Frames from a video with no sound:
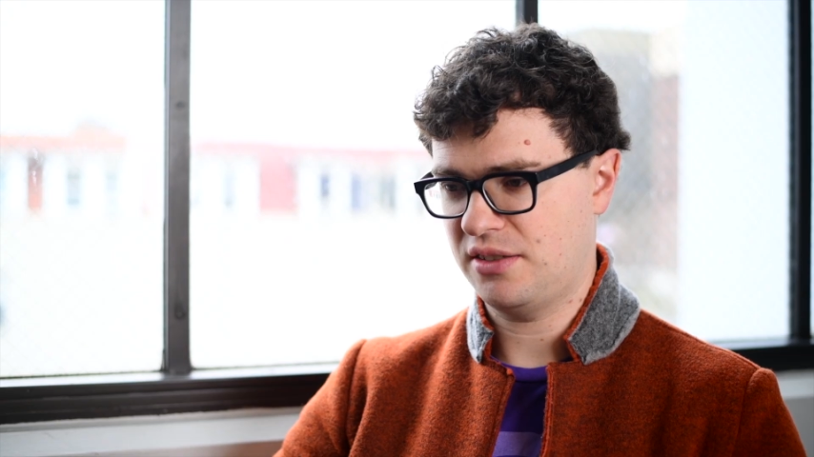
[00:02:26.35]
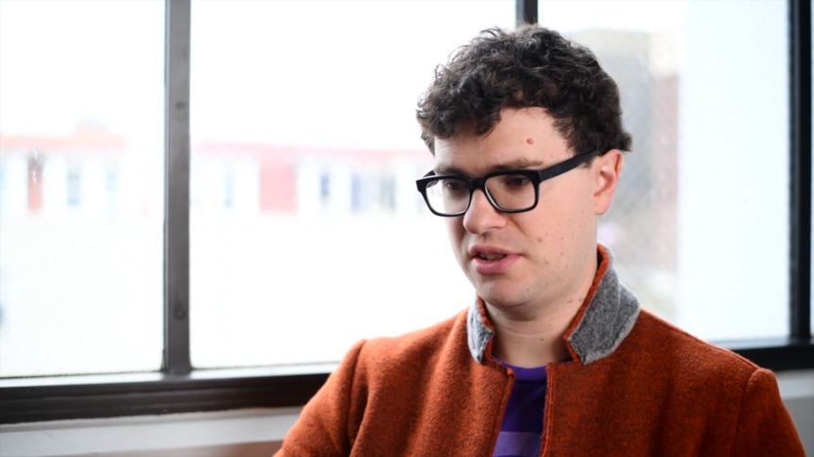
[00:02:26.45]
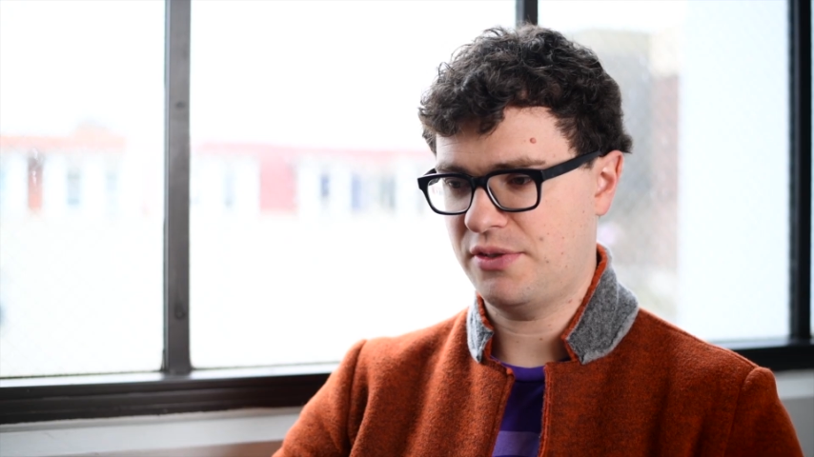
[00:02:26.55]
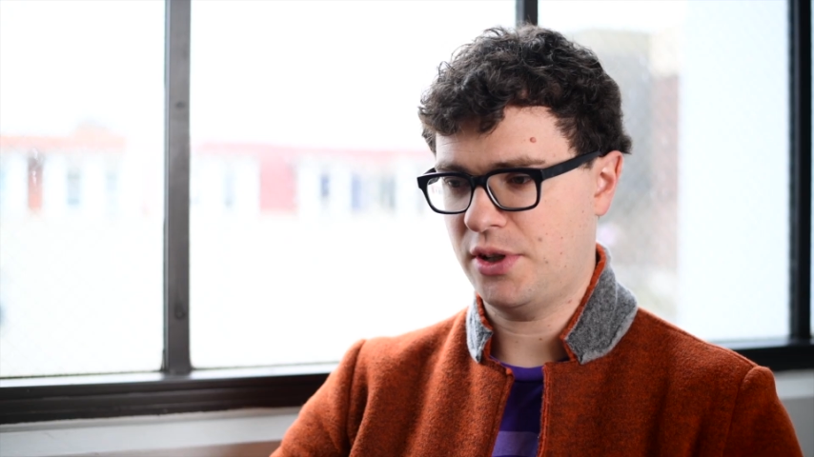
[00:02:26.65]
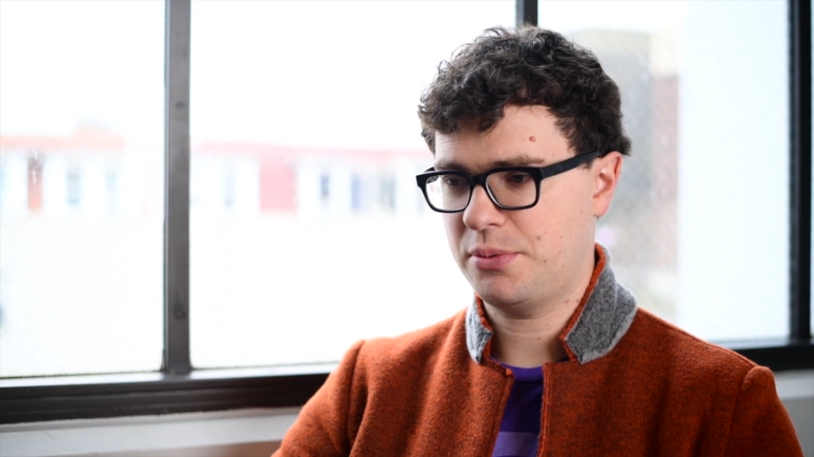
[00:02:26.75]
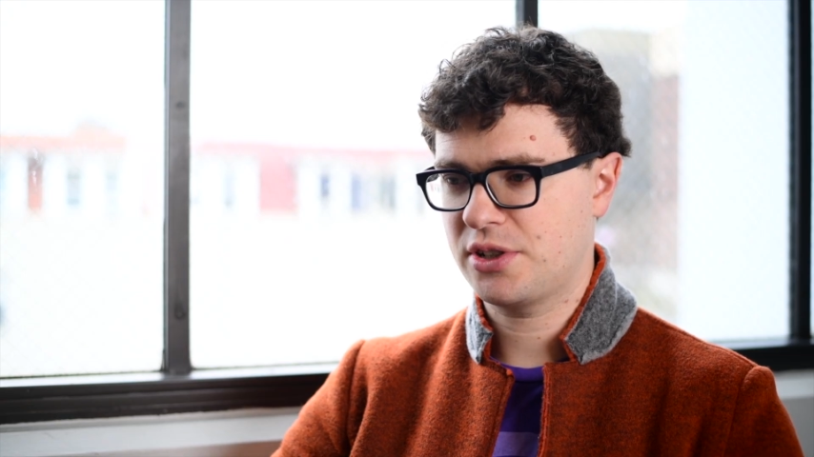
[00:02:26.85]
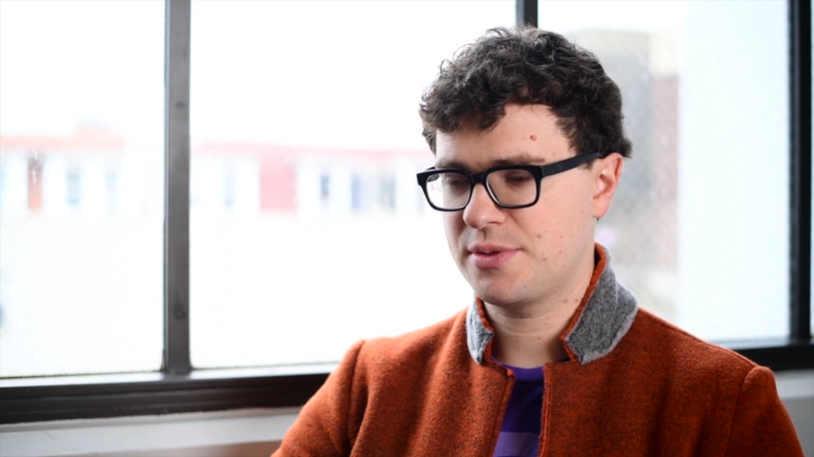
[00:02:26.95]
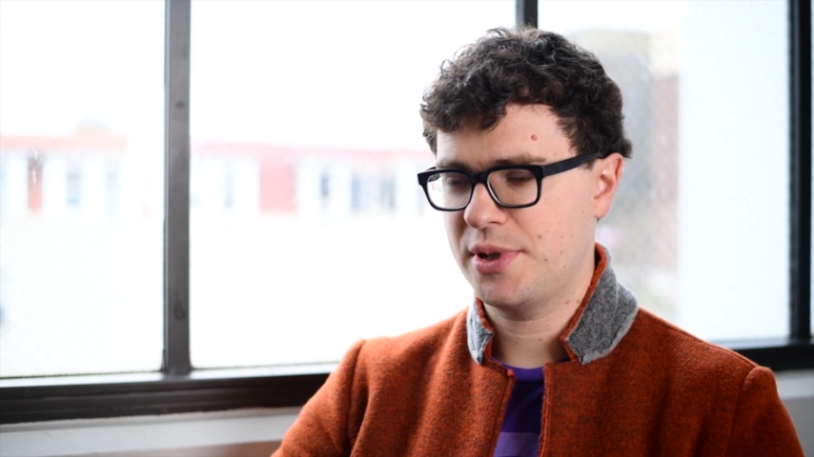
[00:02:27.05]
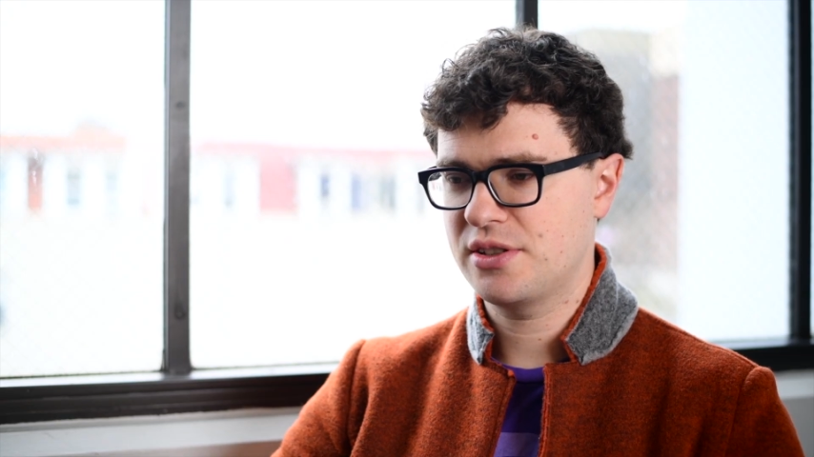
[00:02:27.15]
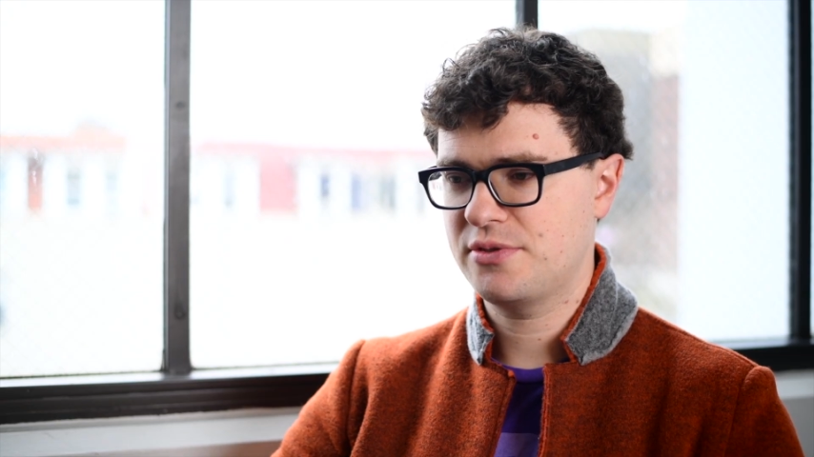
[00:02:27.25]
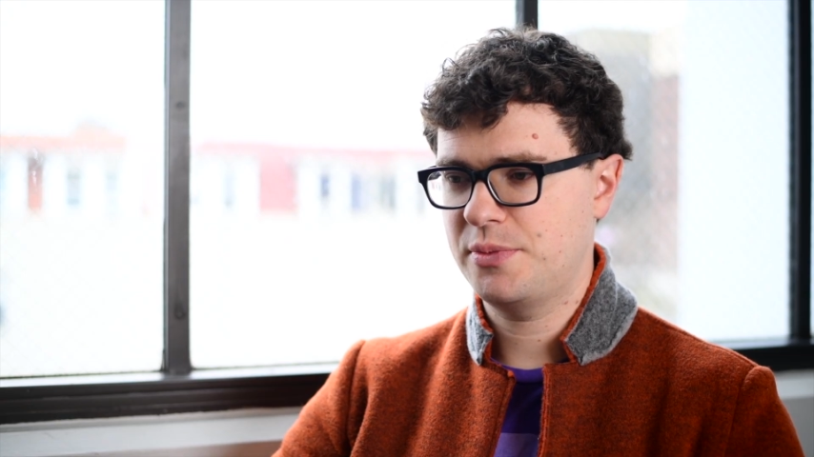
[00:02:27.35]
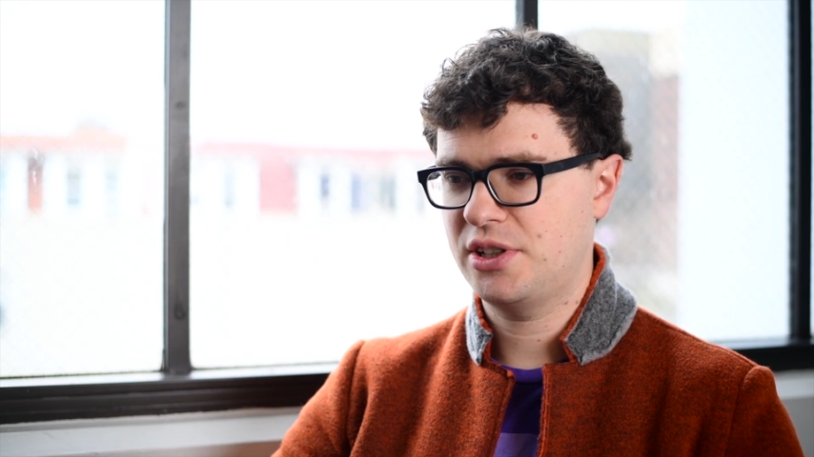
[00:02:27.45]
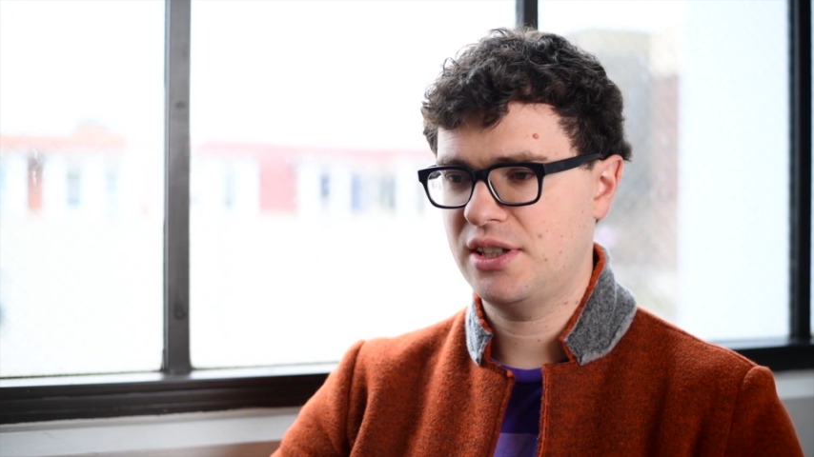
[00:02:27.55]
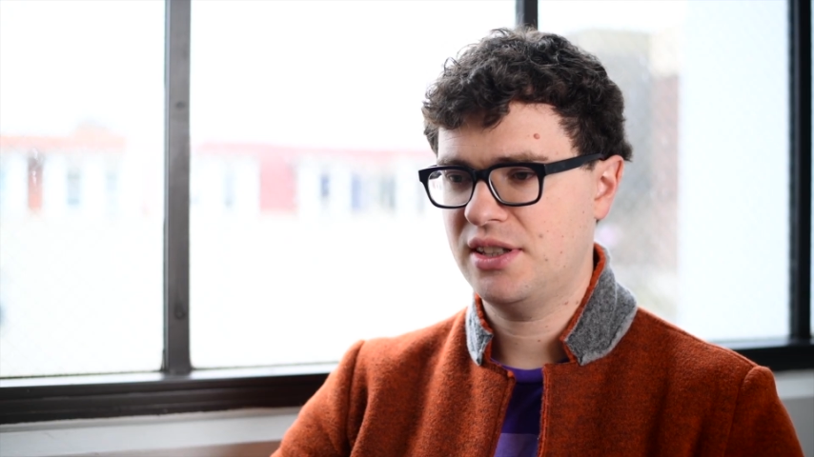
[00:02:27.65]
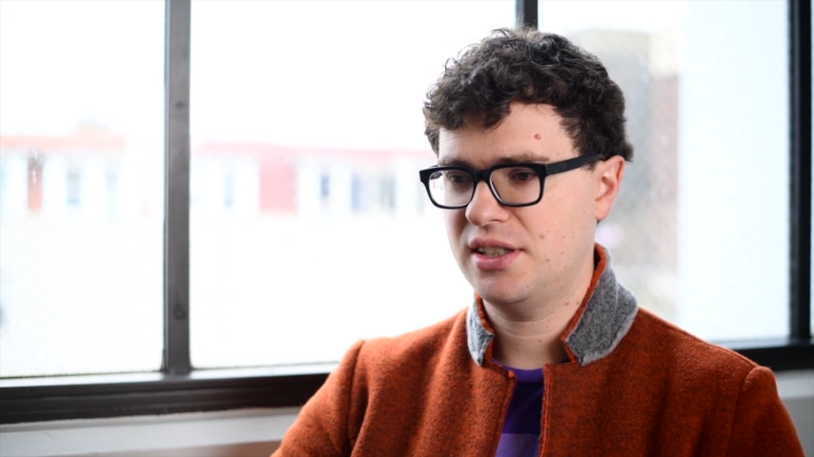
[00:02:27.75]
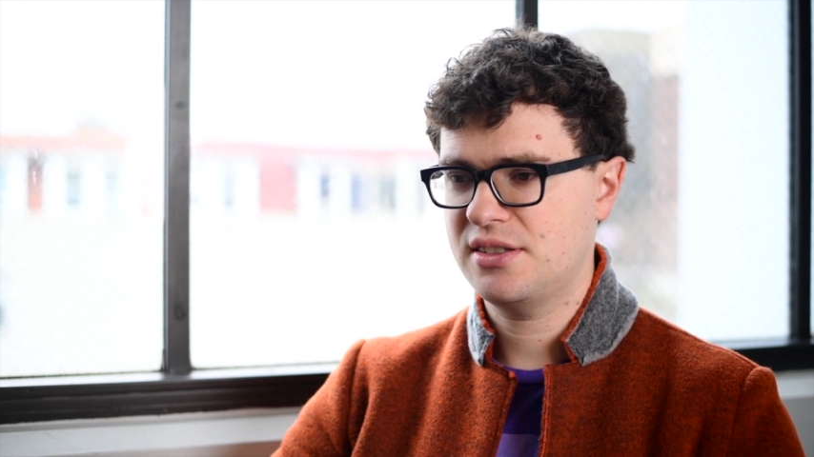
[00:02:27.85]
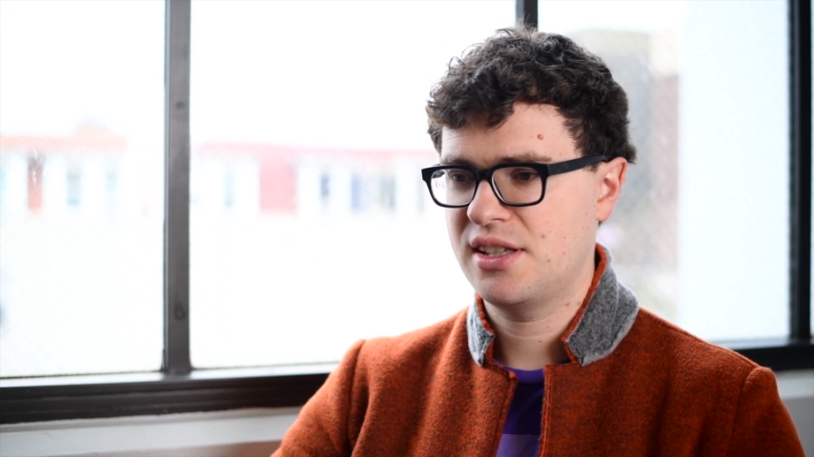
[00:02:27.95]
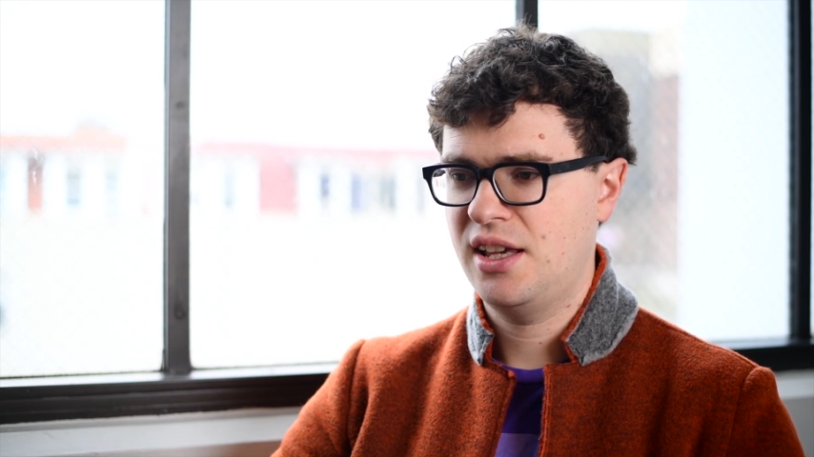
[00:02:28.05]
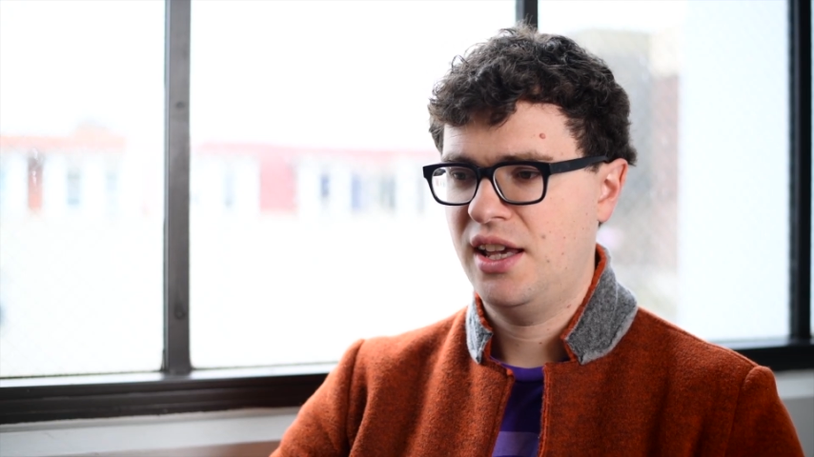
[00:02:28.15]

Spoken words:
kind of developer experience for building things.